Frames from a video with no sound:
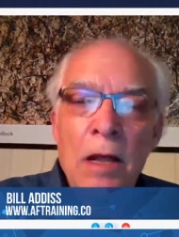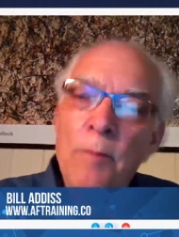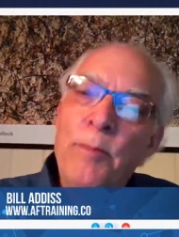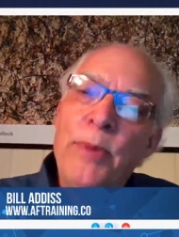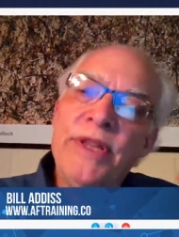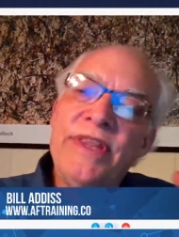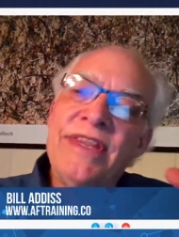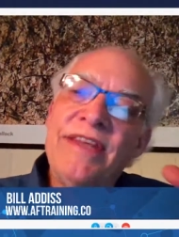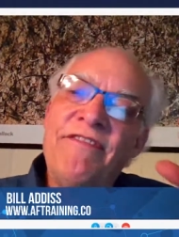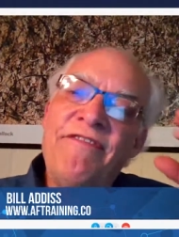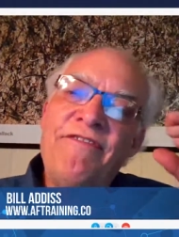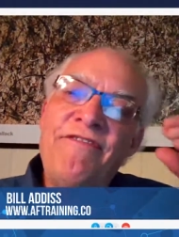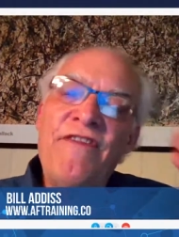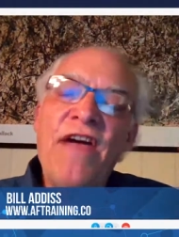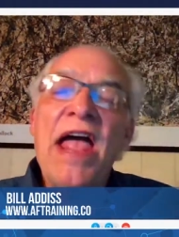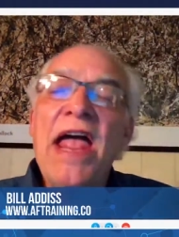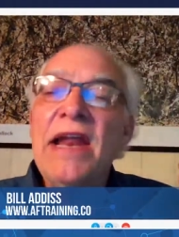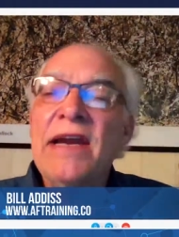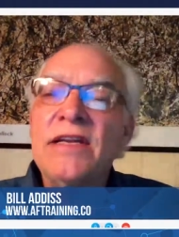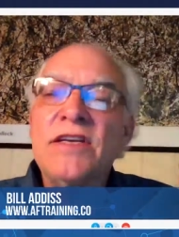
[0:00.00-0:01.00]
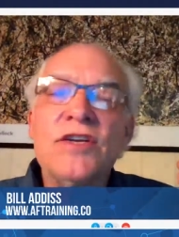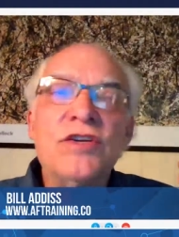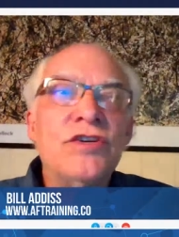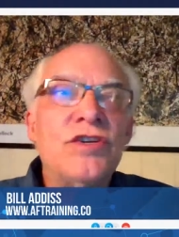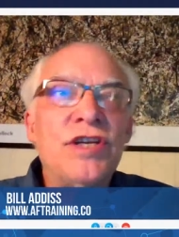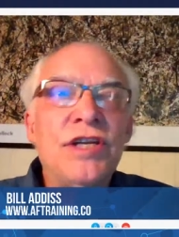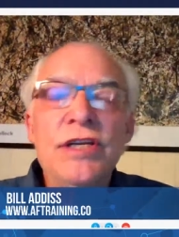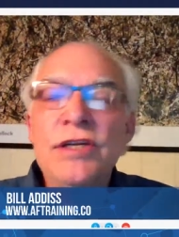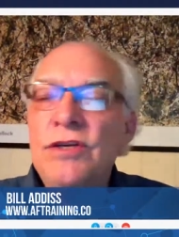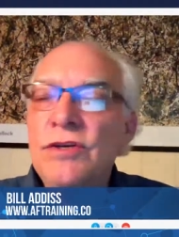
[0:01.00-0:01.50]
but the Fed
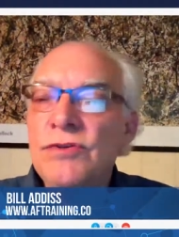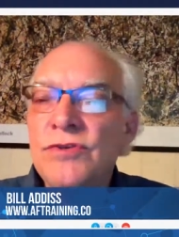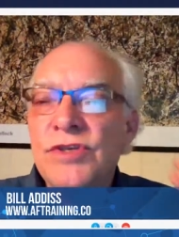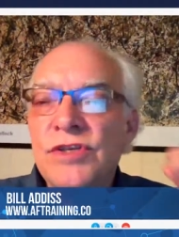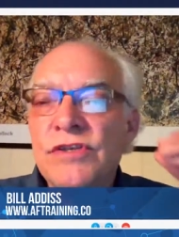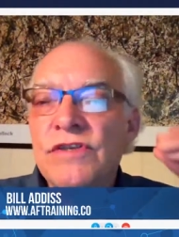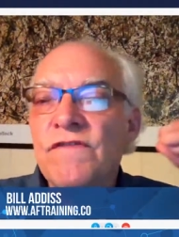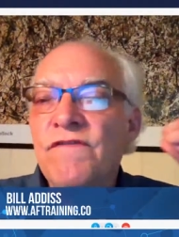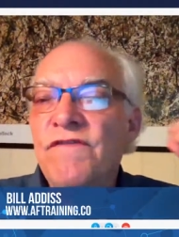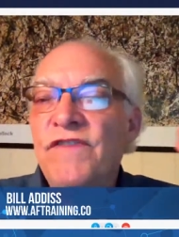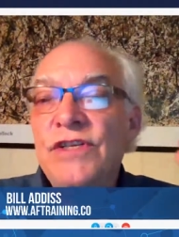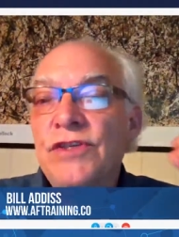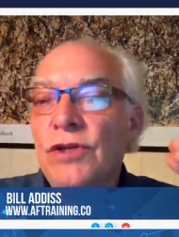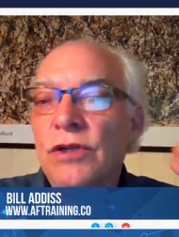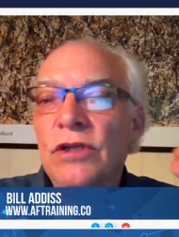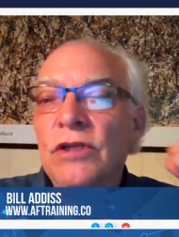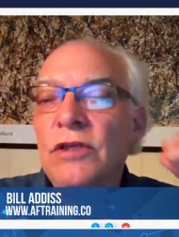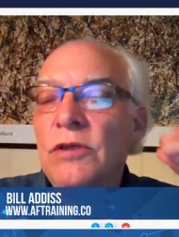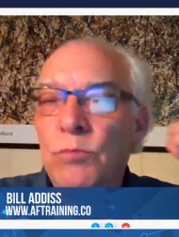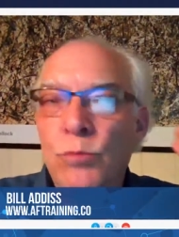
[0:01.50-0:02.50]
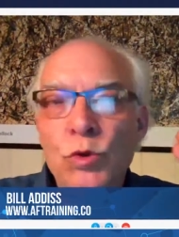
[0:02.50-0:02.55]
continues its vigilant